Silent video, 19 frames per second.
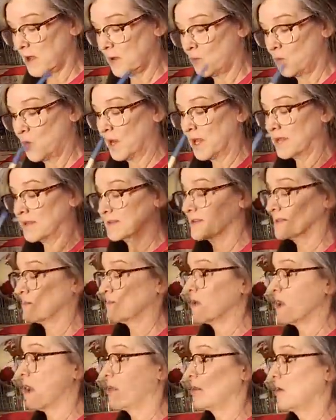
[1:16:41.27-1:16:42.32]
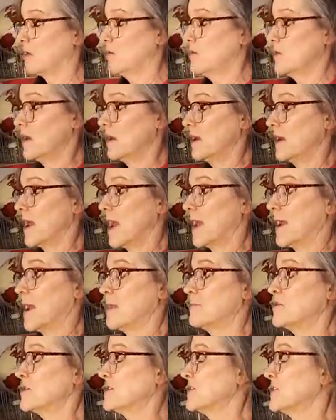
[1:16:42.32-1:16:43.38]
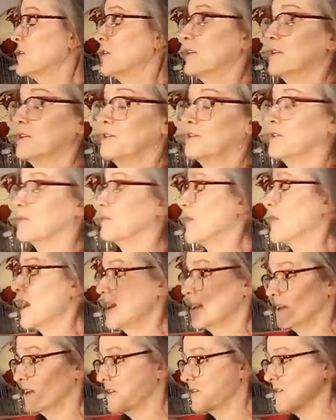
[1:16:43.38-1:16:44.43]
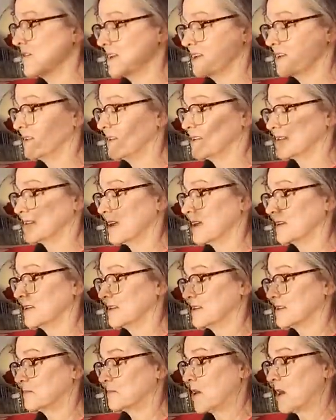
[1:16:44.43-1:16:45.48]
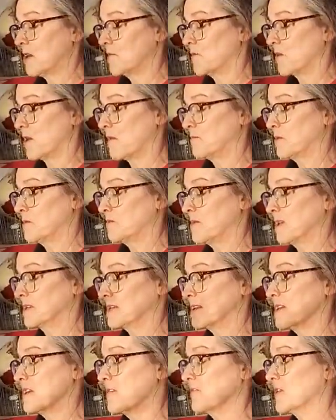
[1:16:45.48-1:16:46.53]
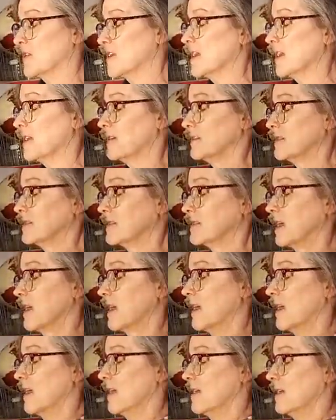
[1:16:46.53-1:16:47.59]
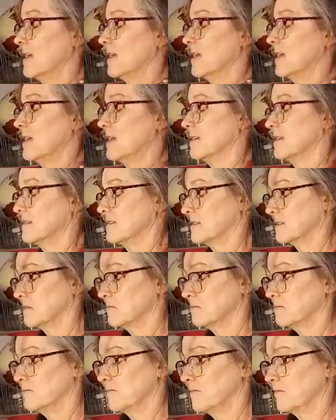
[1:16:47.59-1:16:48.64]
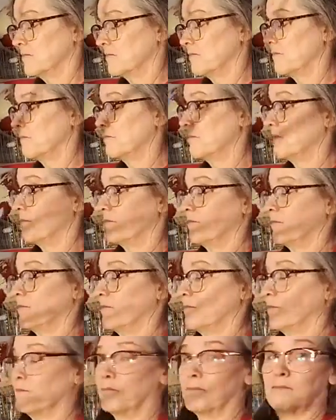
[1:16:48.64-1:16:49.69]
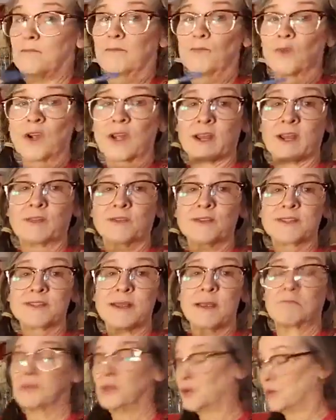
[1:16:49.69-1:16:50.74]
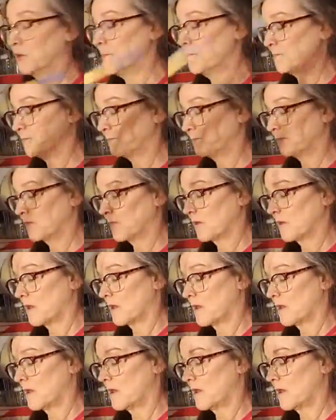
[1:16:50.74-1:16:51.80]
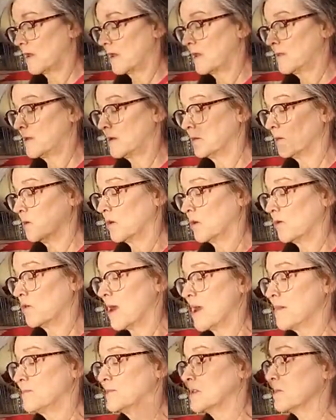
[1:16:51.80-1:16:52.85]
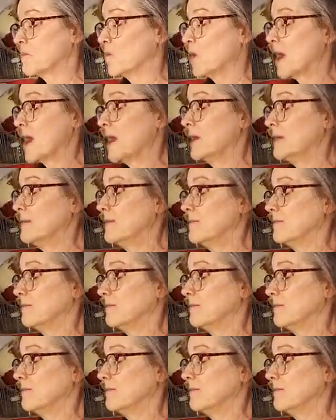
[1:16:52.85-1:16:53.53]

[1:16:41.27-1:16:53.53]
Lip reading: We'll get some yellow. And I'm just going to do it right here in this ugly spot where I've been mixing everything else. Some, what color is that? Blue. And then I'm going to grab some red.